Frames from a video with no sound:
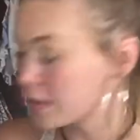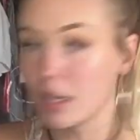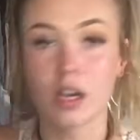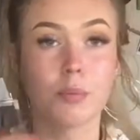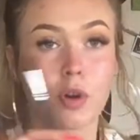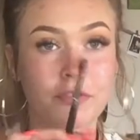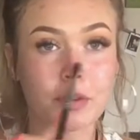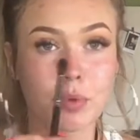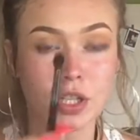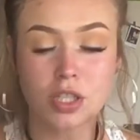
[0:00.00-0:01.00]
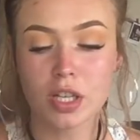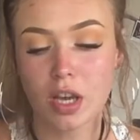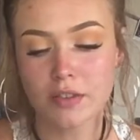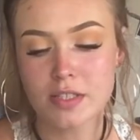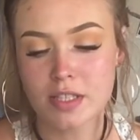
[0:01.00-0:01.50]
the Morphe brush that I
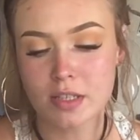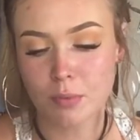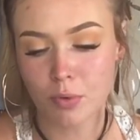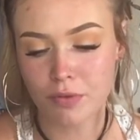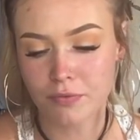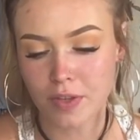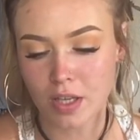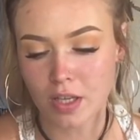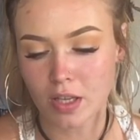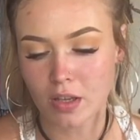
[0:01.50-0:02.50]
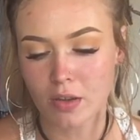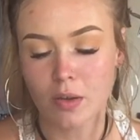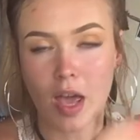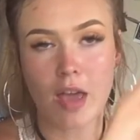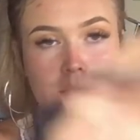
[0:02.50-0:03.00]
got. This is the Morphe
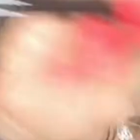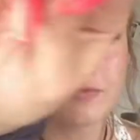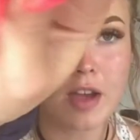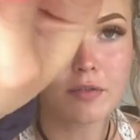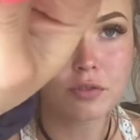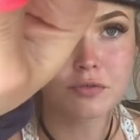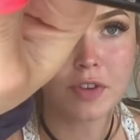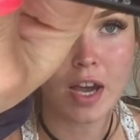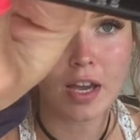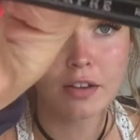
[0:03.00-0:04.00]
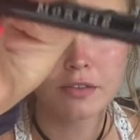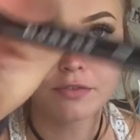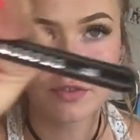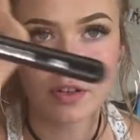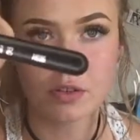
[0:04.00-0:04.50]
M505. I
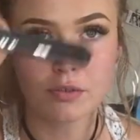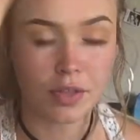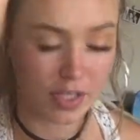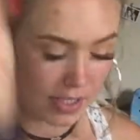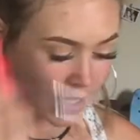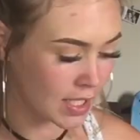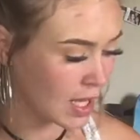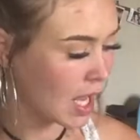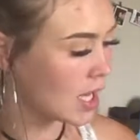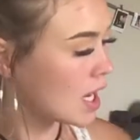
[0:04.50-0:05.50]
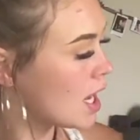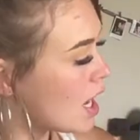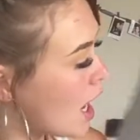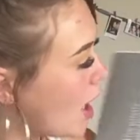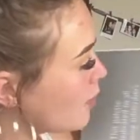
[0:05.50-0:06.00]
don't know if you guys can see that.
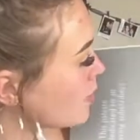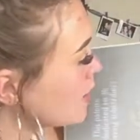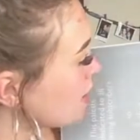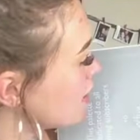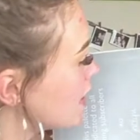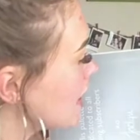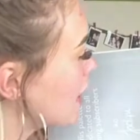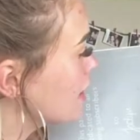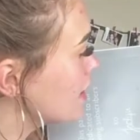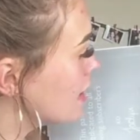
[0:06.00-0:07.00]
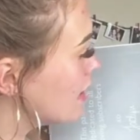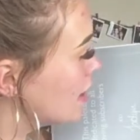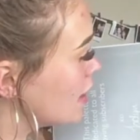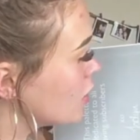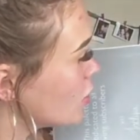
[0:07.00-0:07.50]
I'm gonna dig into
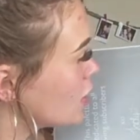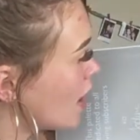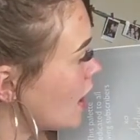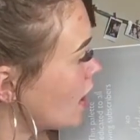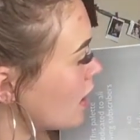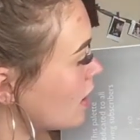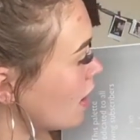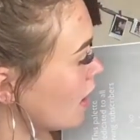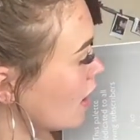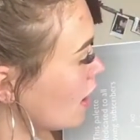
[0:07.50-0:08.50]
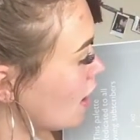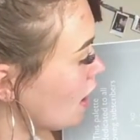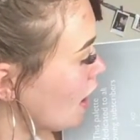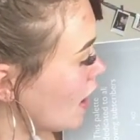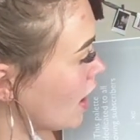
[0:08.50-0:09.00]
this shade
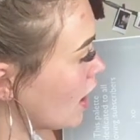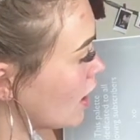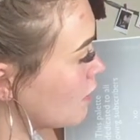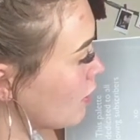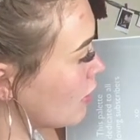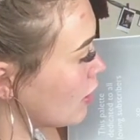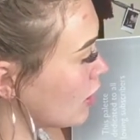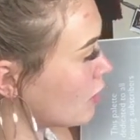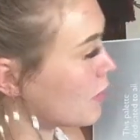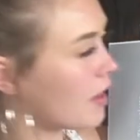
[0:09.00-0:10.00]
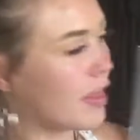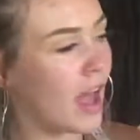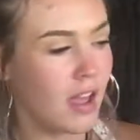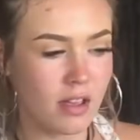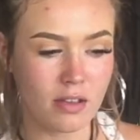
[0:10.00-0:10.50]
and maybe a little bit of
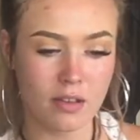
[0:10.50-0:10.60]
that.